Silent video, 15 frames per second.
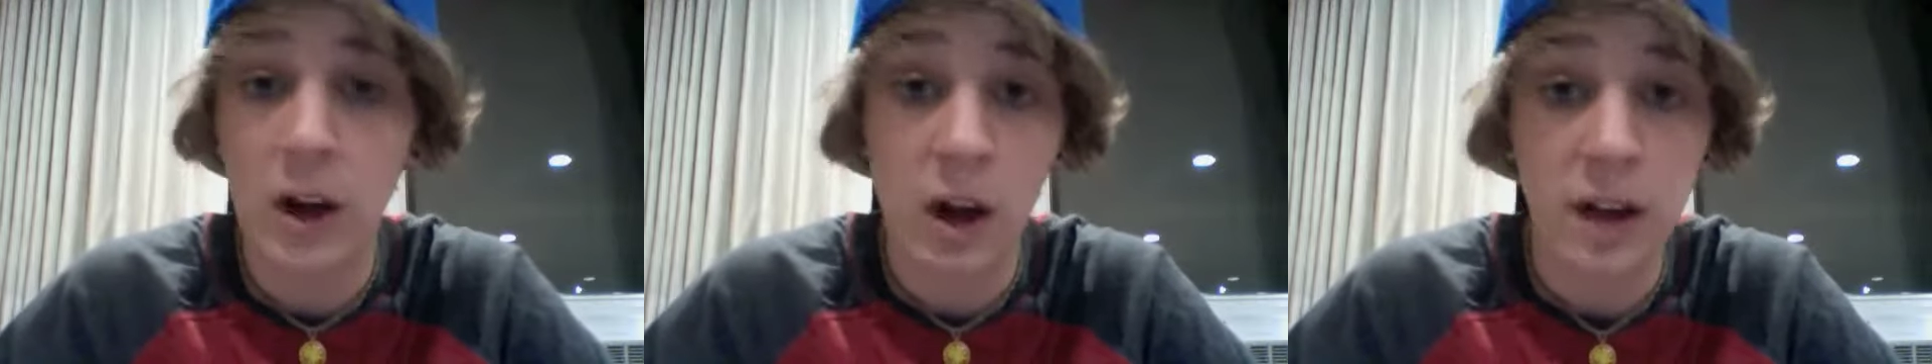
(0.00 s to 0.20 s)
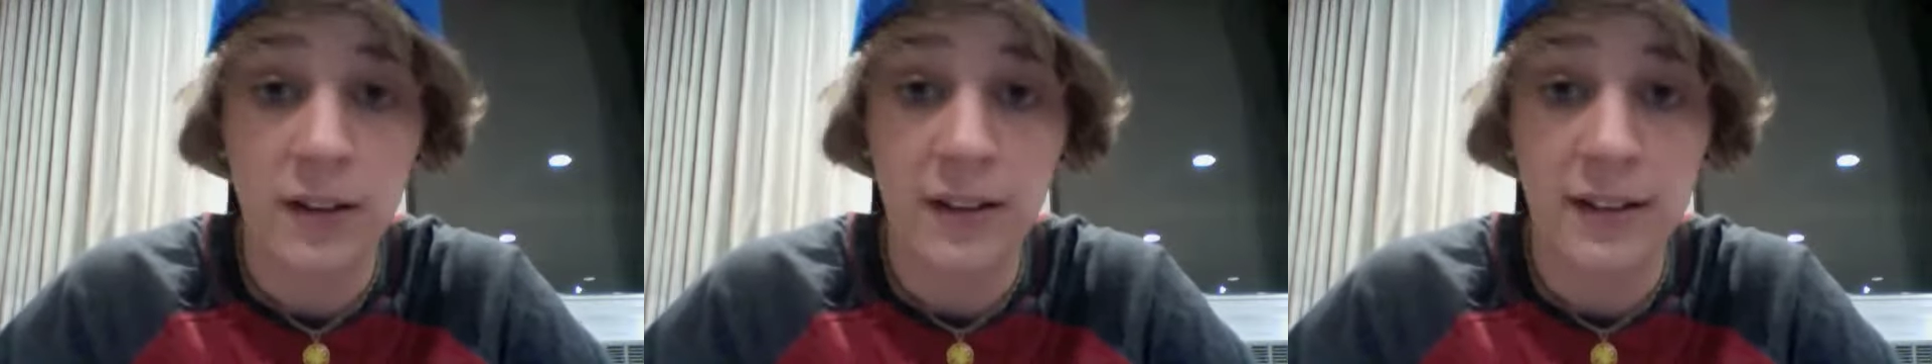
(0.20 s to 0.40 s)

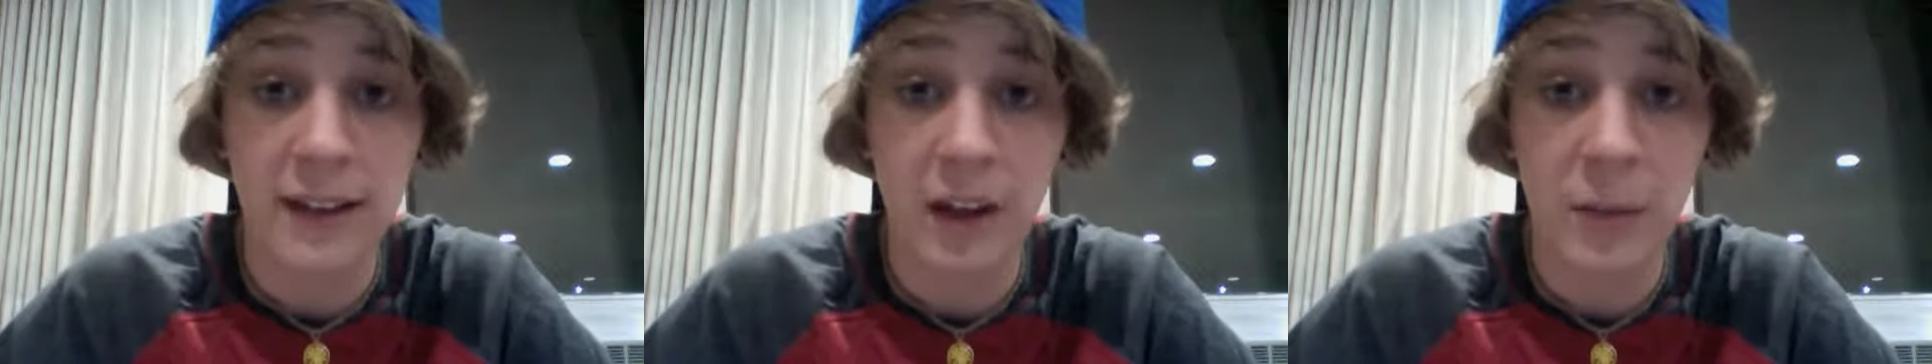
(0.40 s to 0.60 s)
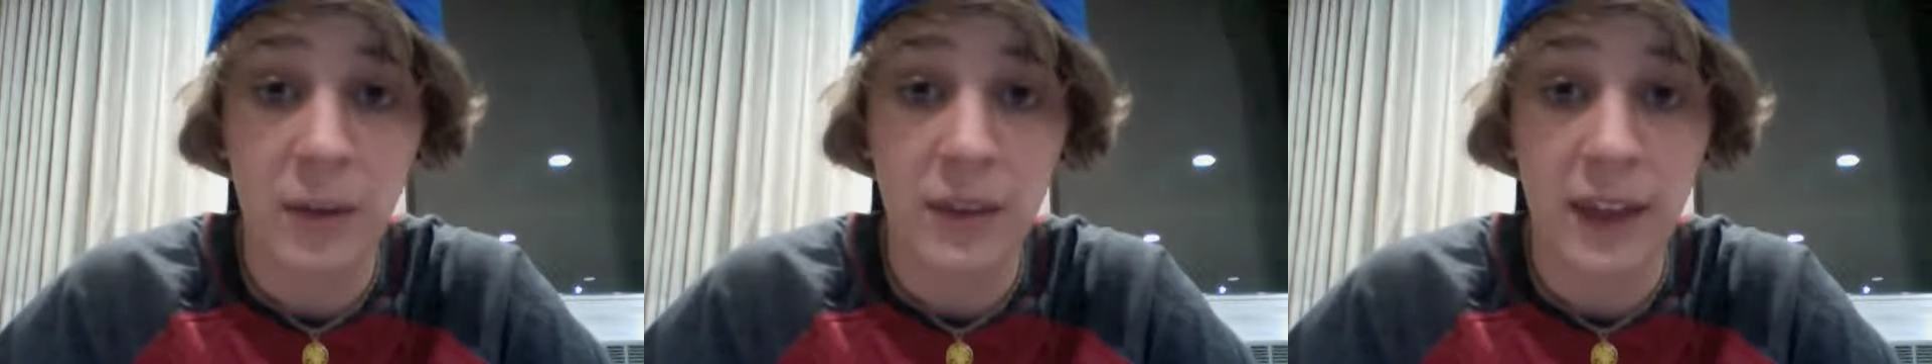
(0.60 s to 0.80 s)
on to
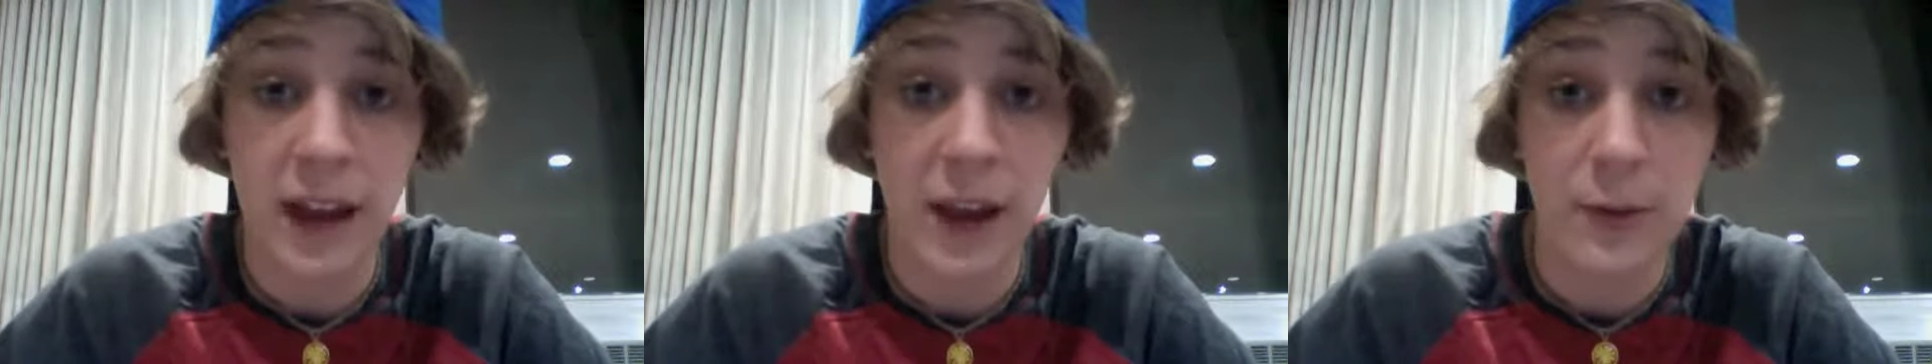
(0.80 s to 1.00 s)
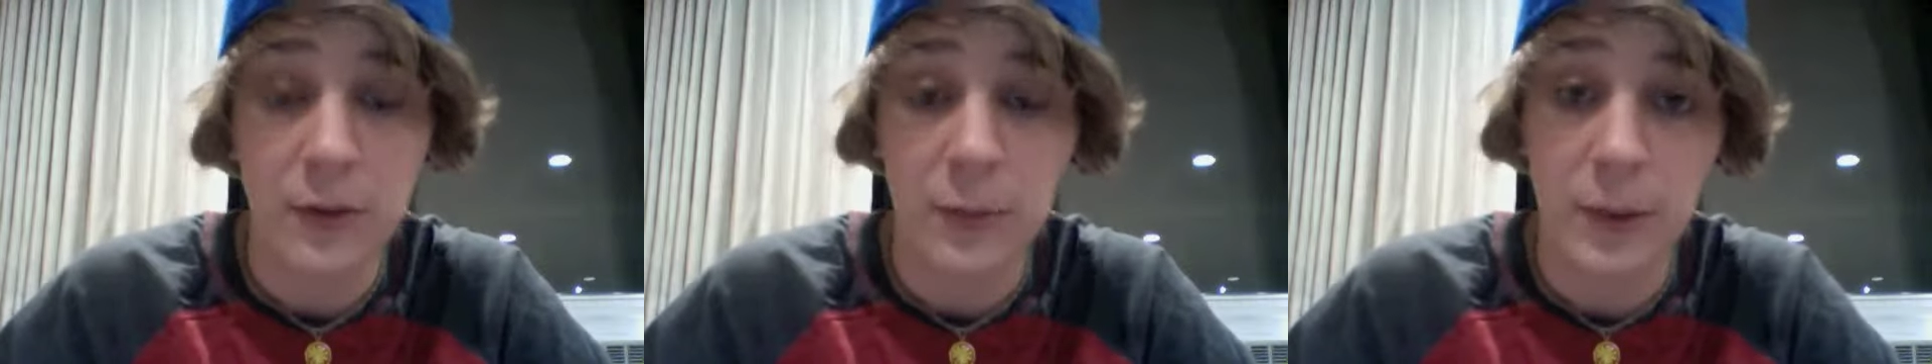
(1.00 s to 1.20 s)
tell me that
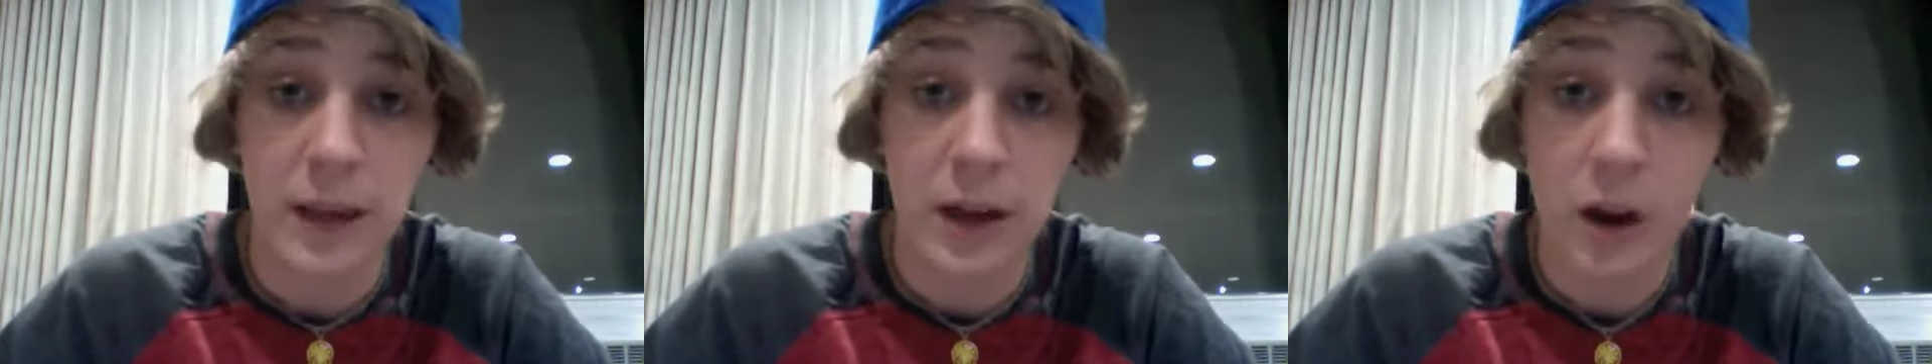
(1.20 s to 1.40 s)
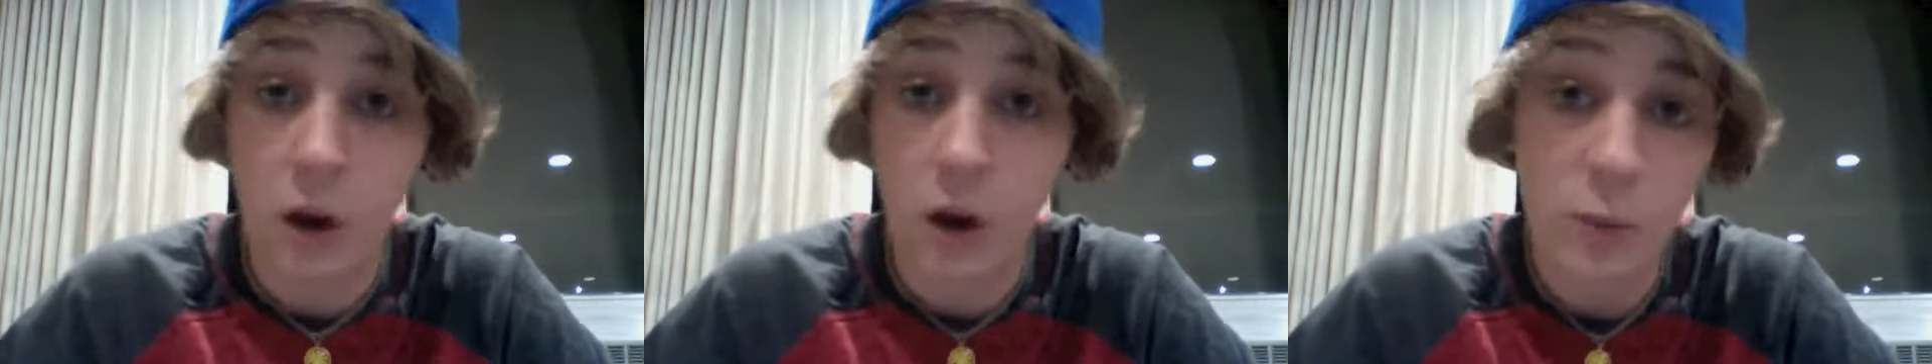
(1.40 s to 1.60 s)
I was
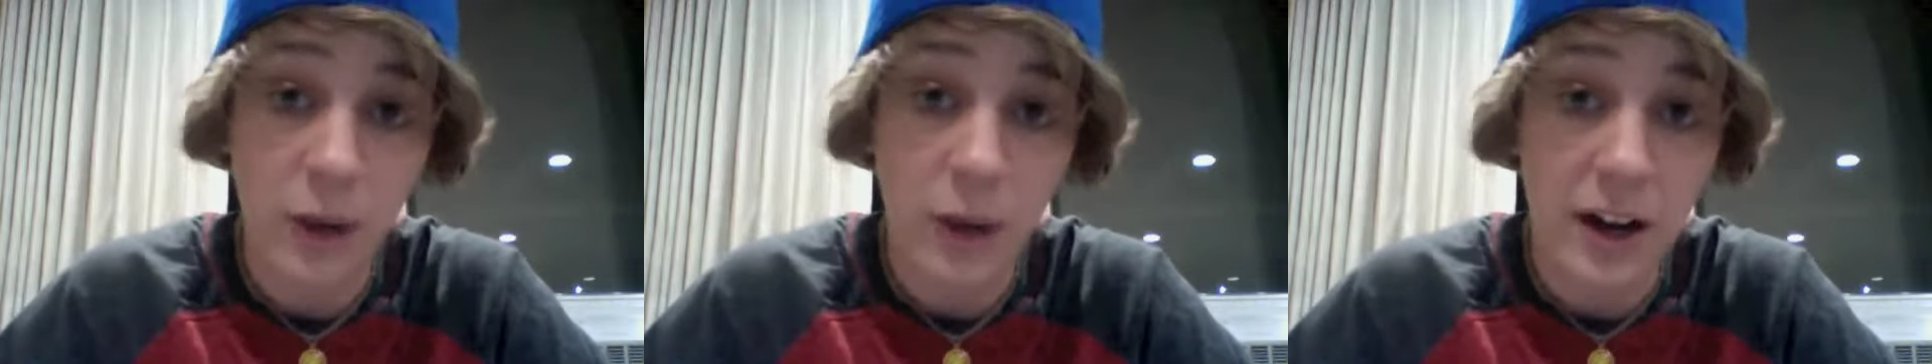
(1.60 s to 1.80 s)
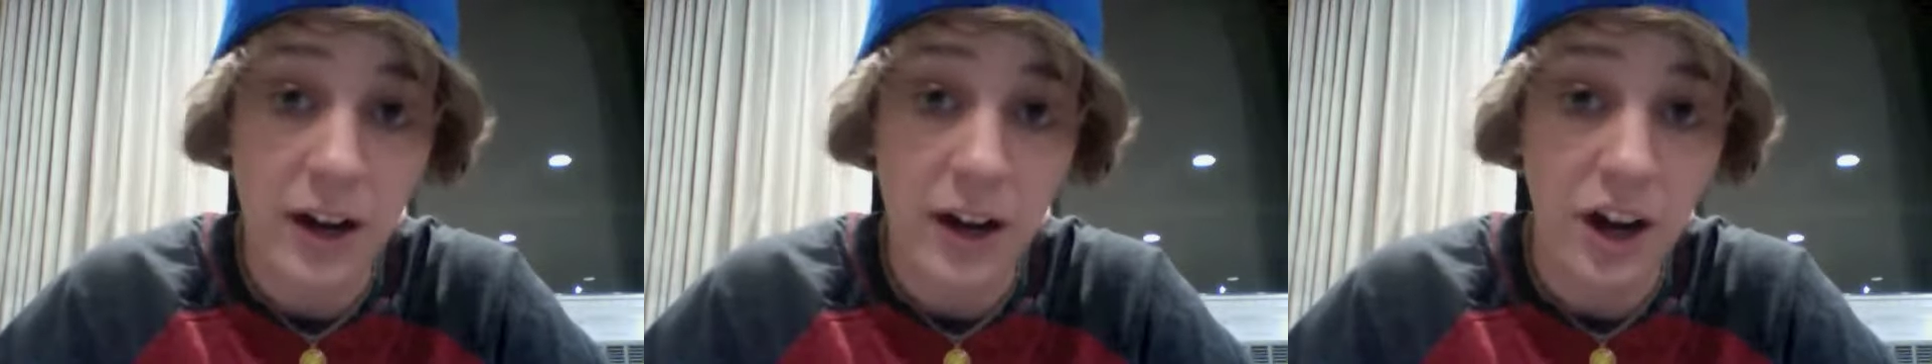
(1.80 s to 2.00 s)
being a
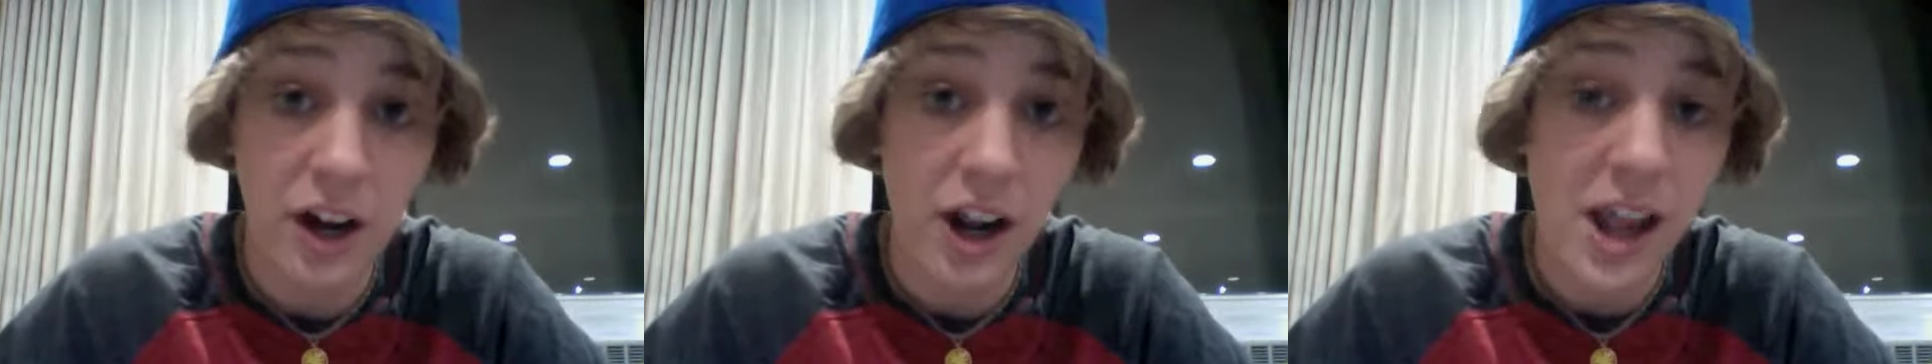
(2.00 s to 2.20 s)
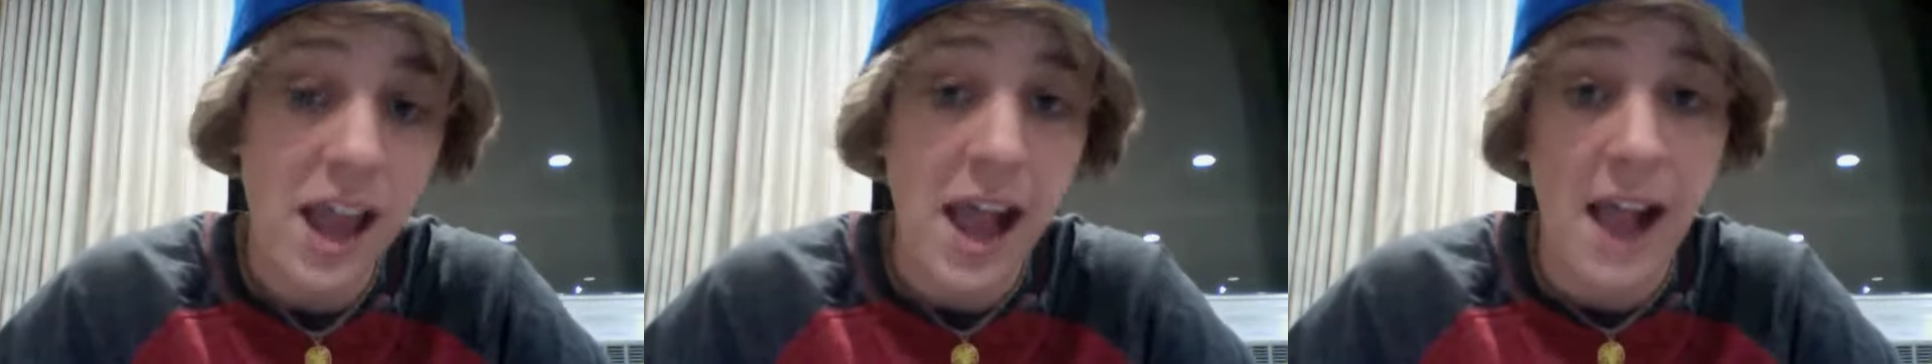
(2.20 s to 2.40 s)
homewrecker